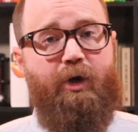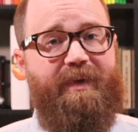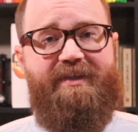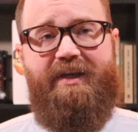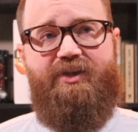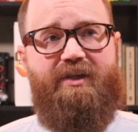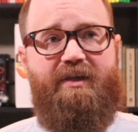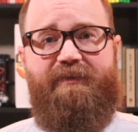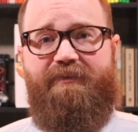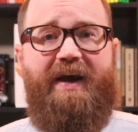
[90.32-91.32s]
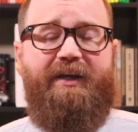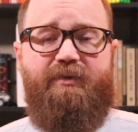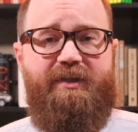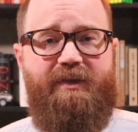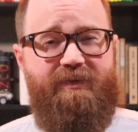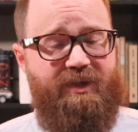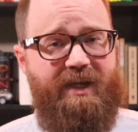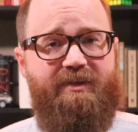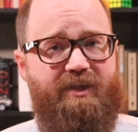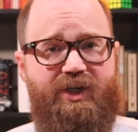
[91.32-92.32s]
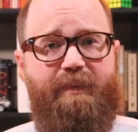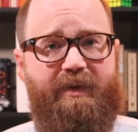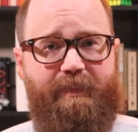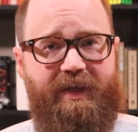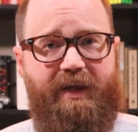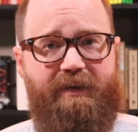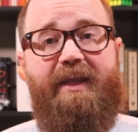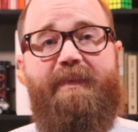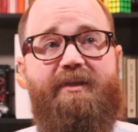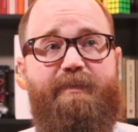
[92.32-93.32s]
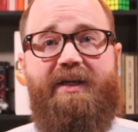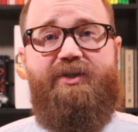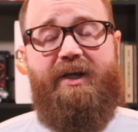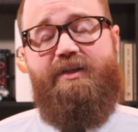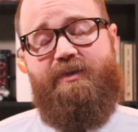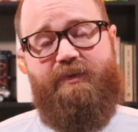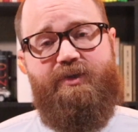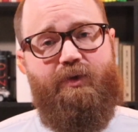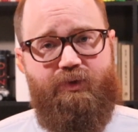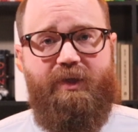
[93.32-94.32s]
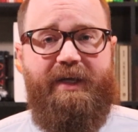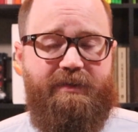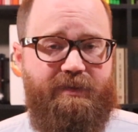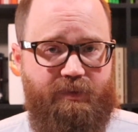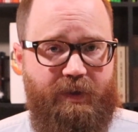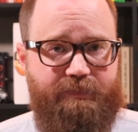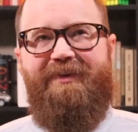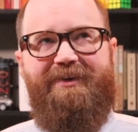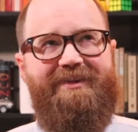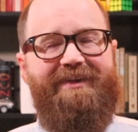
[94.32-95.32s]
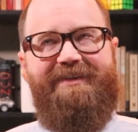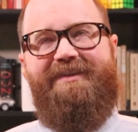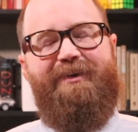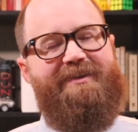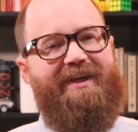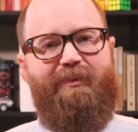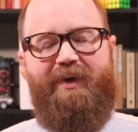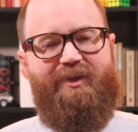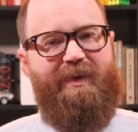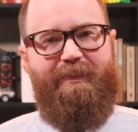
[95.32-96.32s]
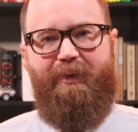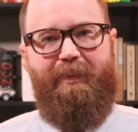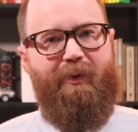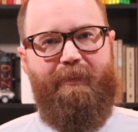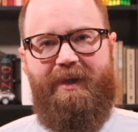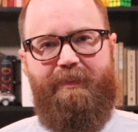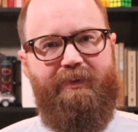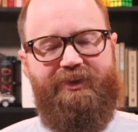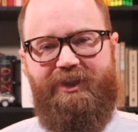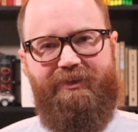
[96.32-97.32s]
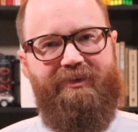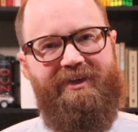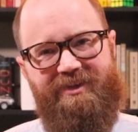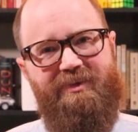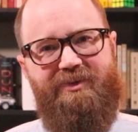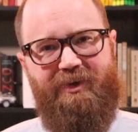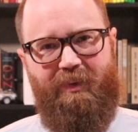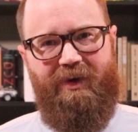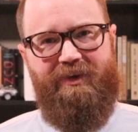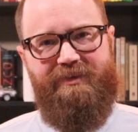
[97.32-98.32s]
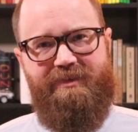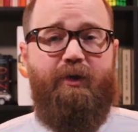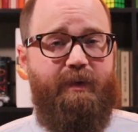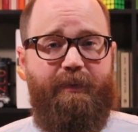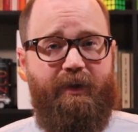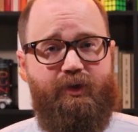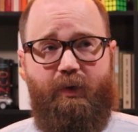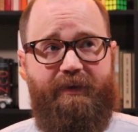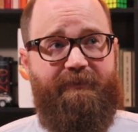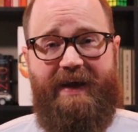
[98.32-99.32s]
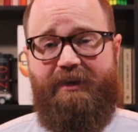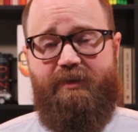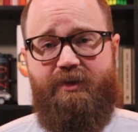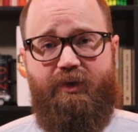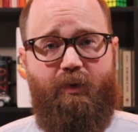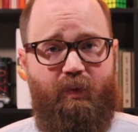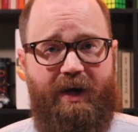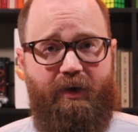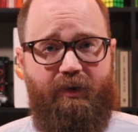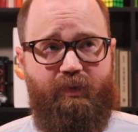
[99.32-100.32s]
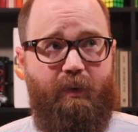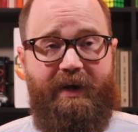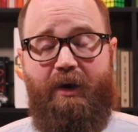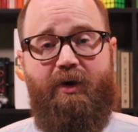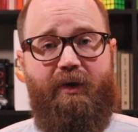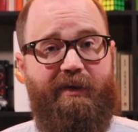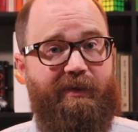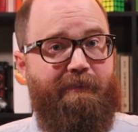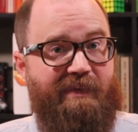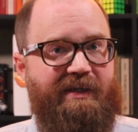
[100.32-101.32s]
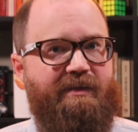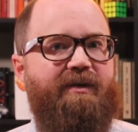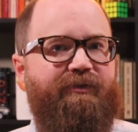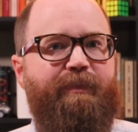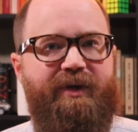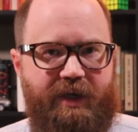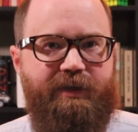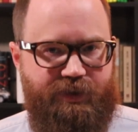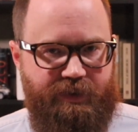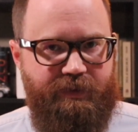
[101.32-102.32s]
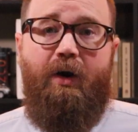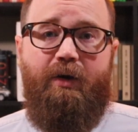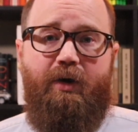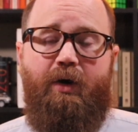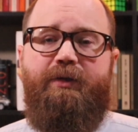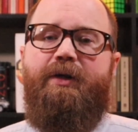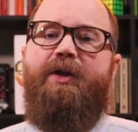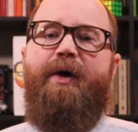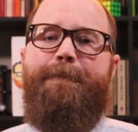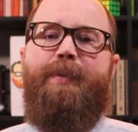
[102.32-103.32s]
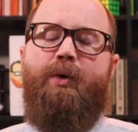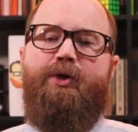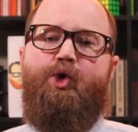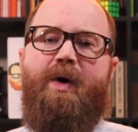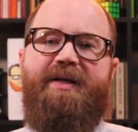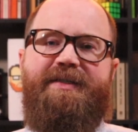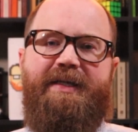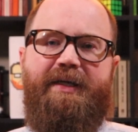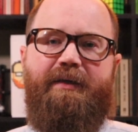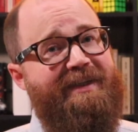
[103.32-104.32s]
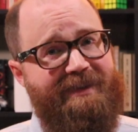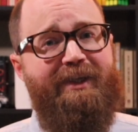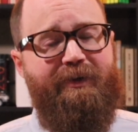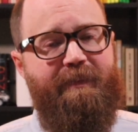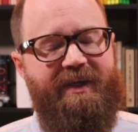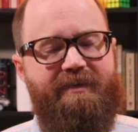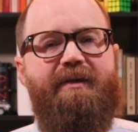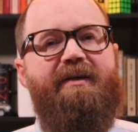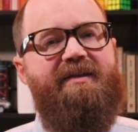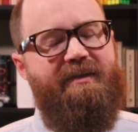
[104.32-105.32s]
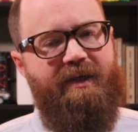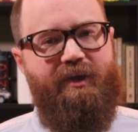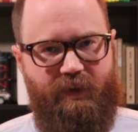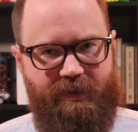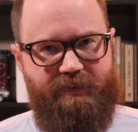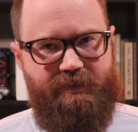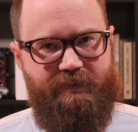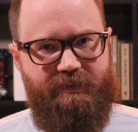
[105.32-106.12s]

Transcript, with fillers: Urbanization and factories have changed the shape of the planet, and that means big changes for the social classes as well. First, don't say rich people, poor people, children, use your words. Those people in control of the factories or the wealth, what we're now calling the means of production, are called the bourgeoisie. This literally means city dwellers.